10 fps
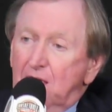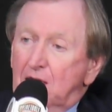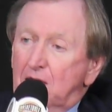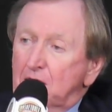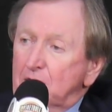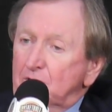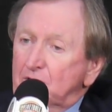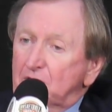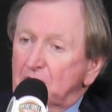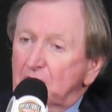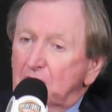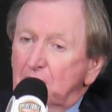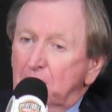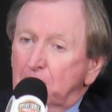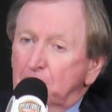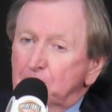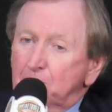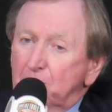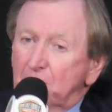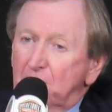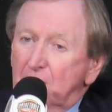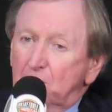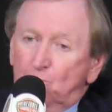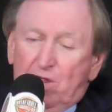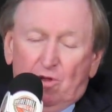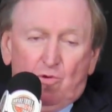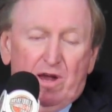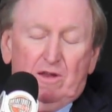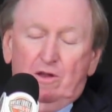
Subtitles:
And we had great,